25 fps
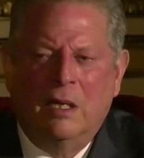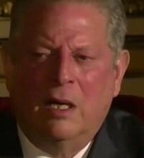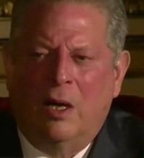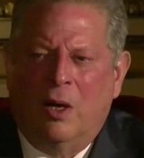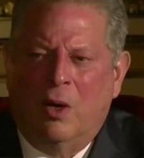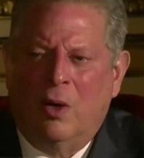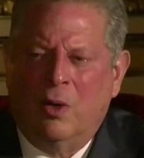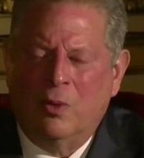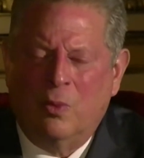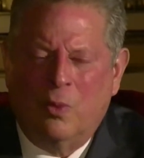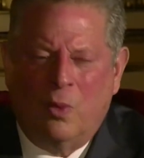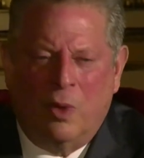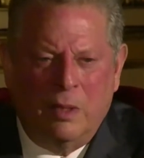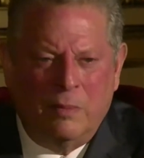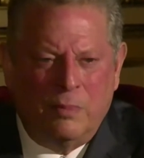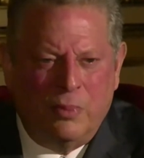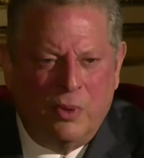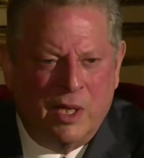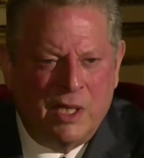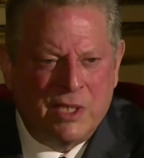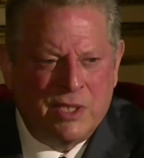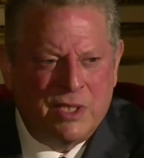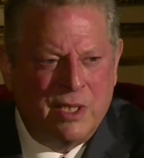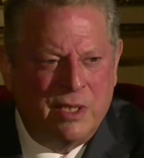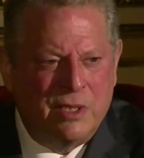on what
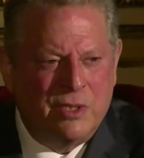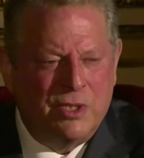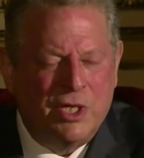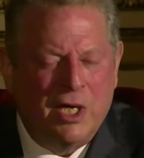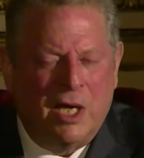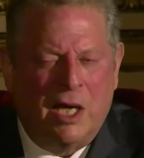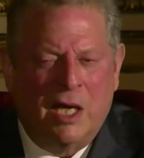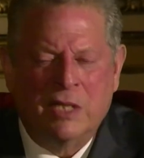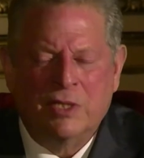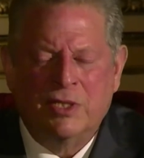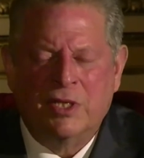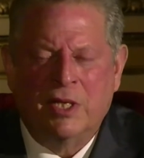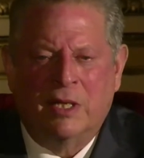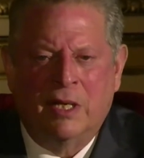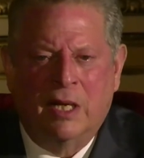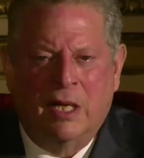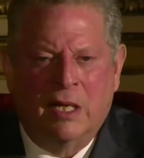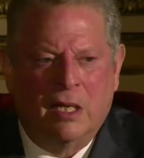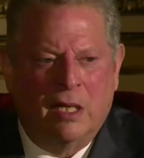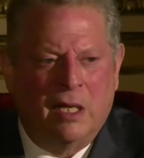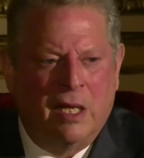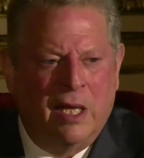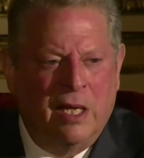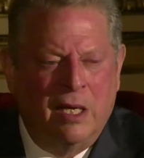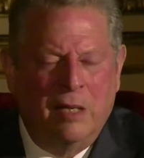President Johnson
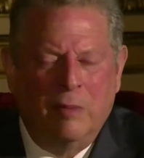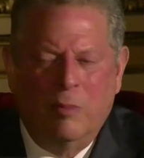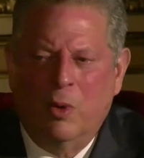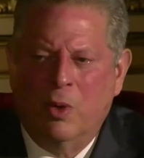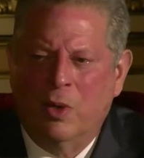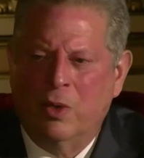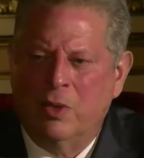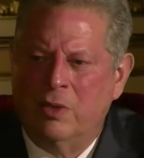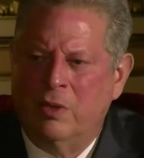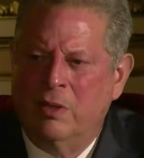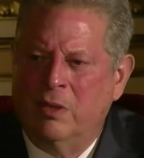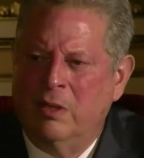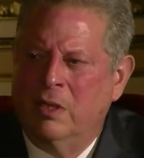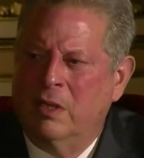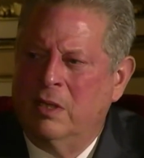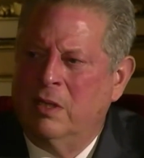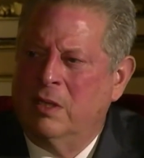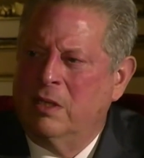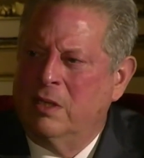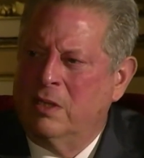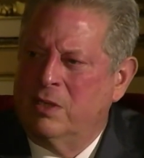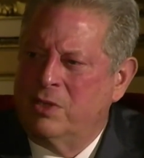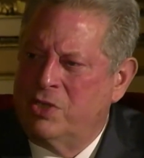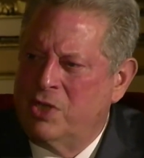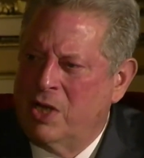and Lady Bird
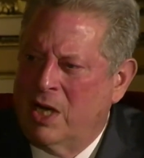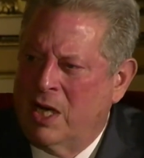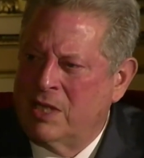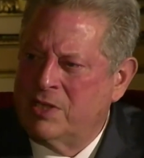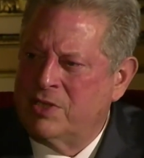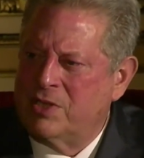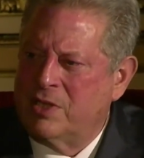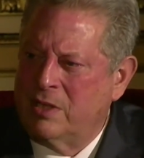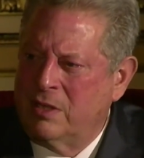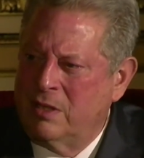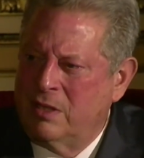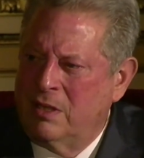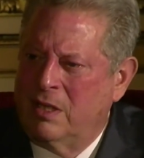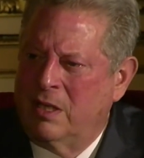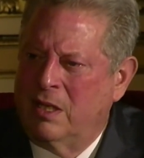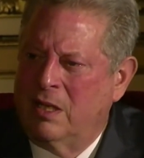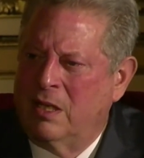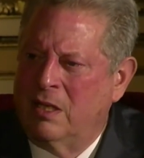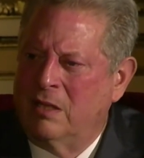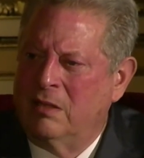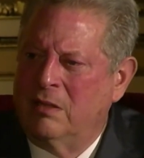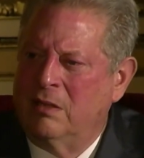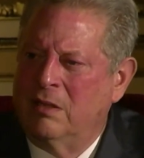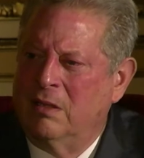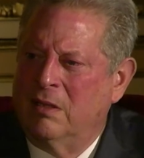Johnson
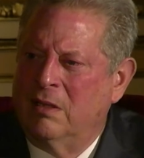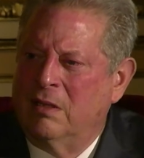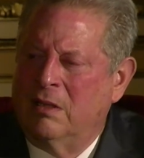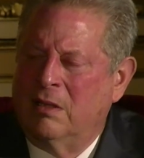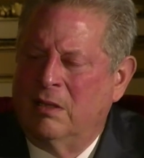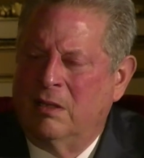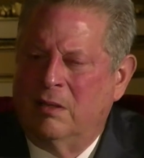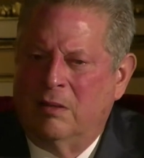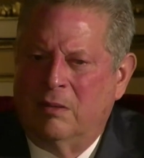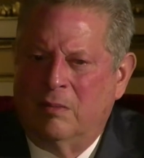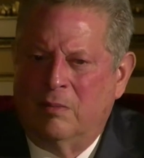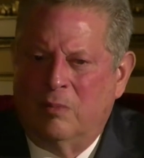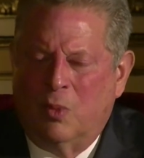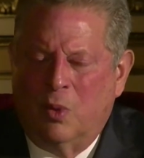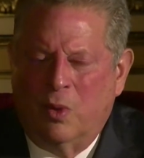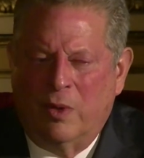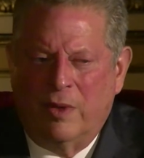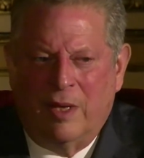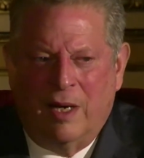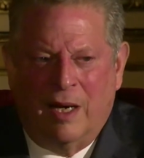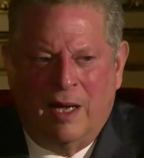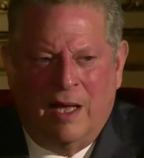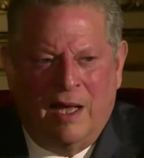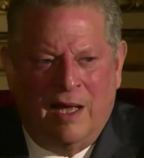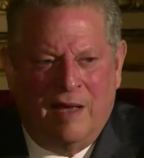did more
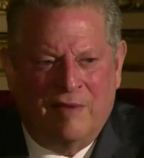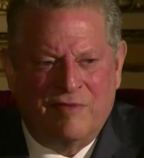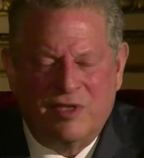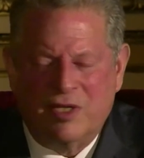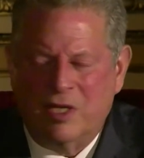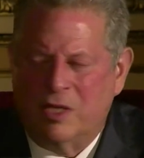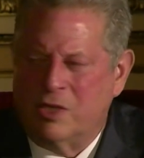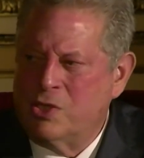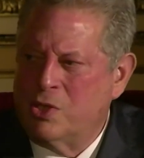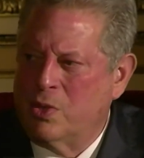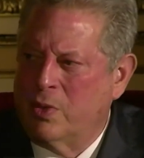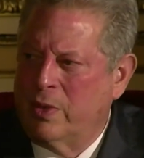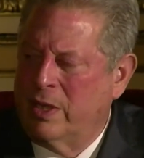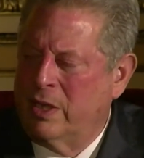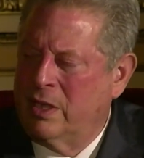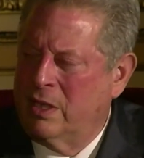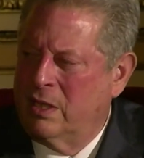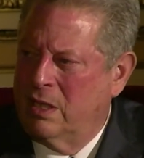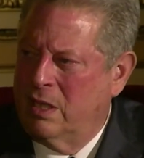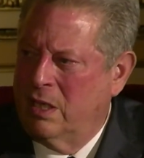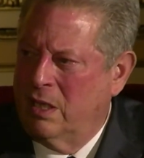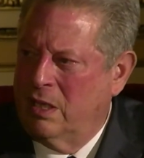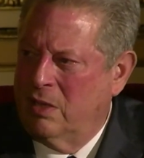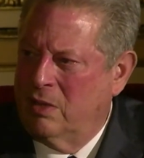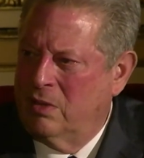than a half century
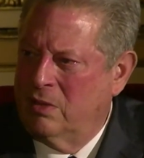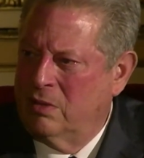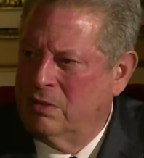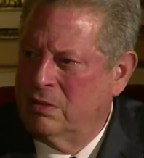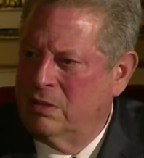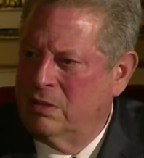ago.